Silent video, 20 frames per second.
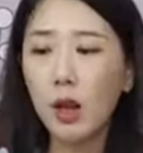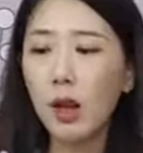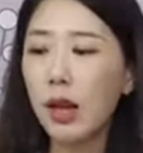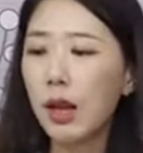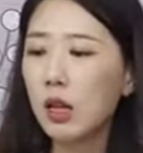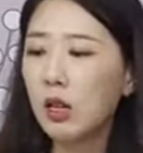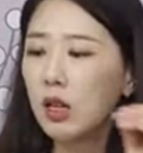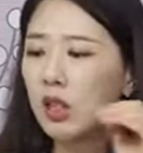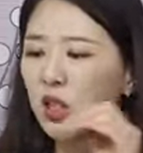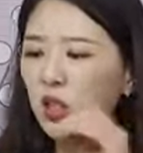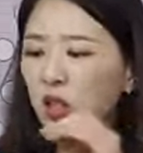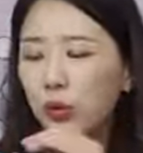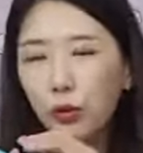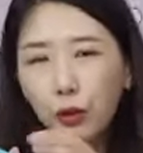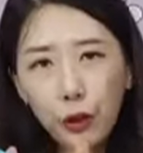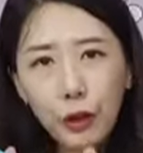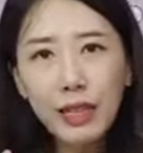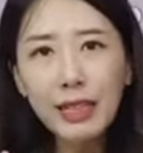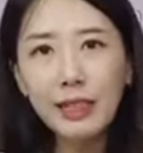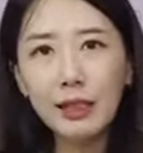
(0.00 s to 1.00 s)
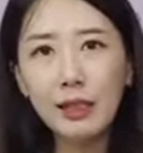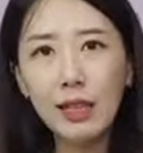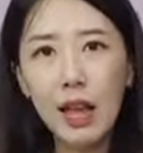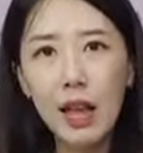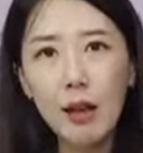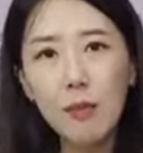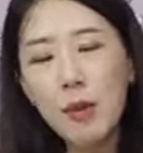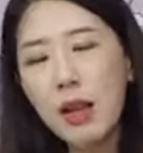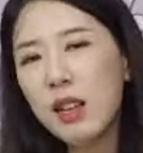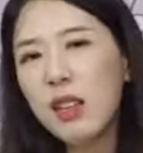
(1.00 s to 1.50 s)
and then just freeze
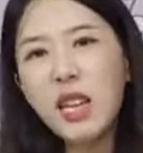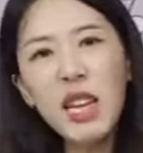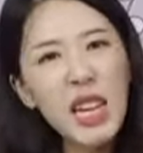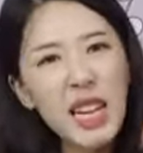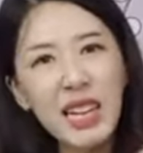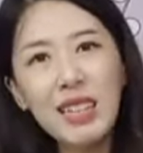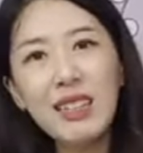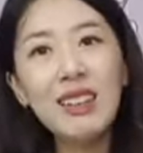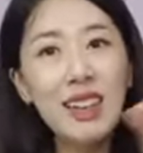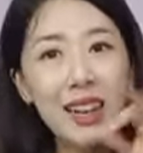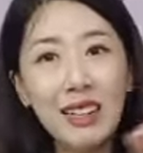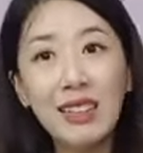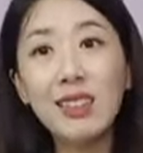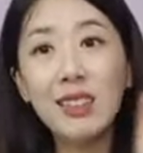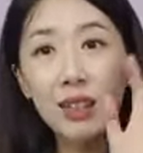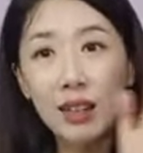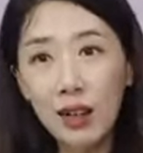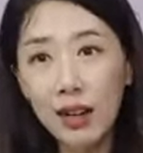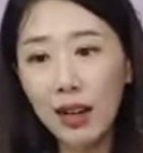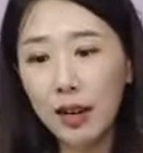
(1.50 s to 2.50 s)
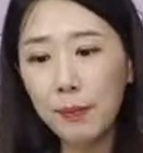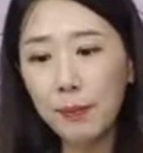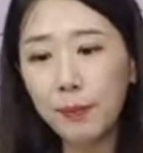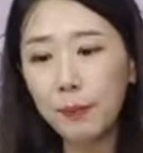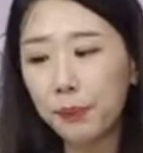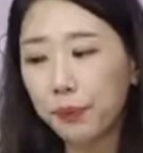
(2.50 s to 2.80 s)
them and eat it next time.